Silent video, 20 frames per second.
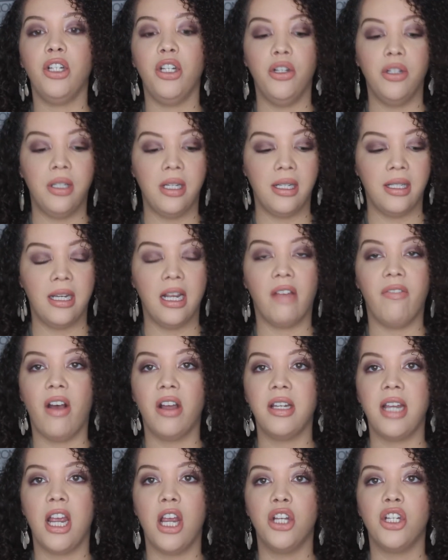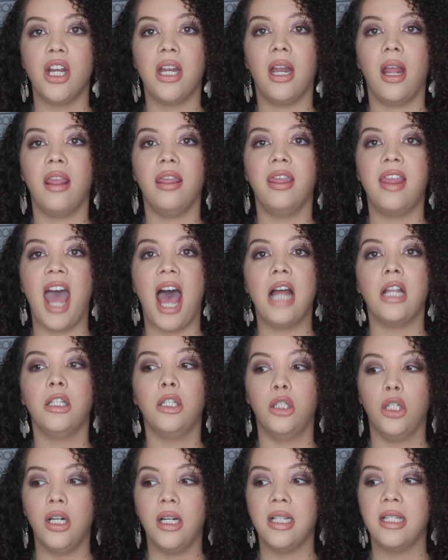used a stick foundation that
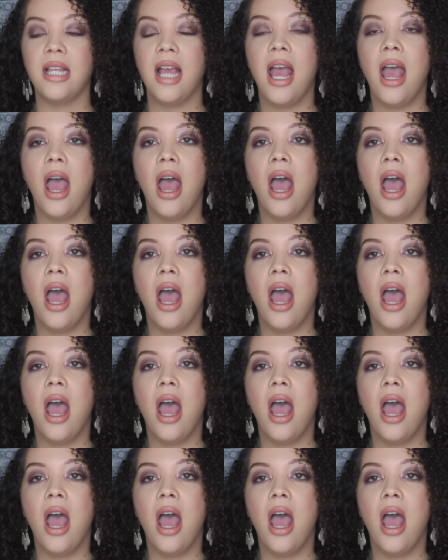looks